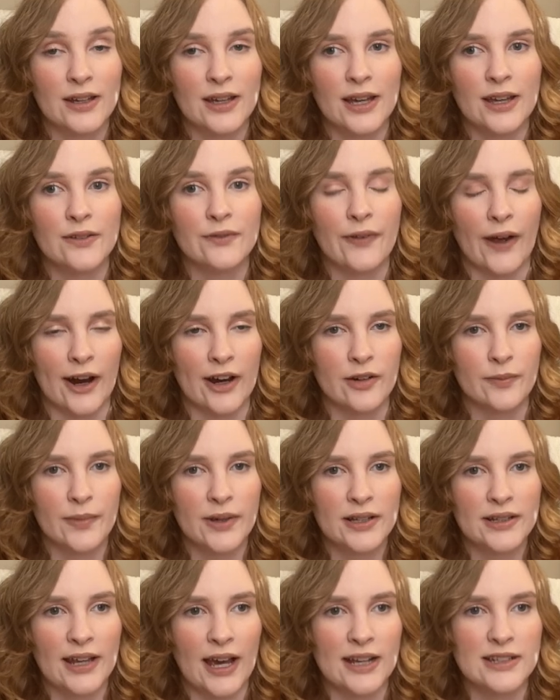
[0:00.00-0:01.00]

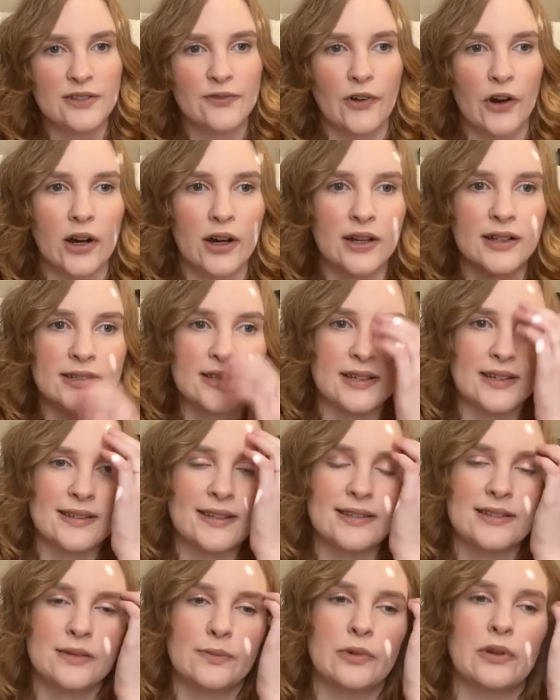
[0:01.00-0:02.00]
environment as far as
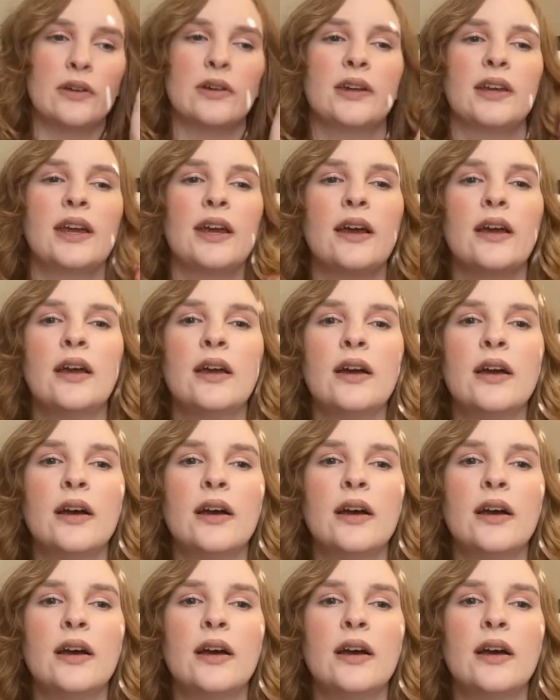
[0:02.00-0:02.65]
accessibility.